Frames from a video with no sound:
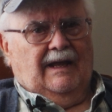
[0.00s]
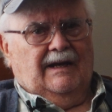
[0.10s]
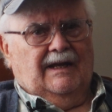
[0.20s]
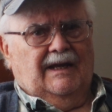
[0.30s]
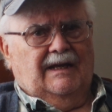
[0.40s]

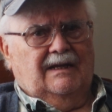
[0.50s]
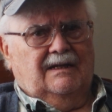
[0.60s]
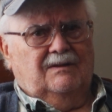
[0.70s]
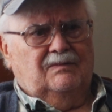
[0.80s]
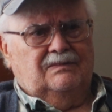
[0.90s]
And
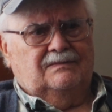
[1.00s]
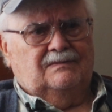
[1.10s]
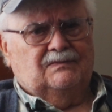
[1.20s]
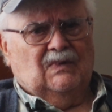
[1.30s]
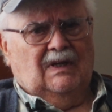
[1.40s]
I
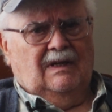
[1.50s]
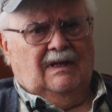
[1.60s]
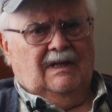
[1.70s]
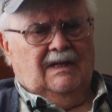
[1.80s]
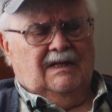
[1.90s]

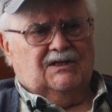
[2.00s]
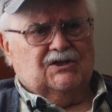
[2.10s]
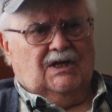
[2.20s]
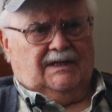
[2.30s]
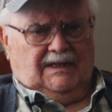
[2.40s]

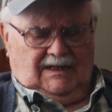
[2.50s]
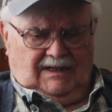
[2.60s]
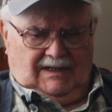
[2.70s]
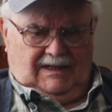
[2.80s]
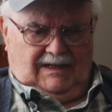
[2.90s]
sought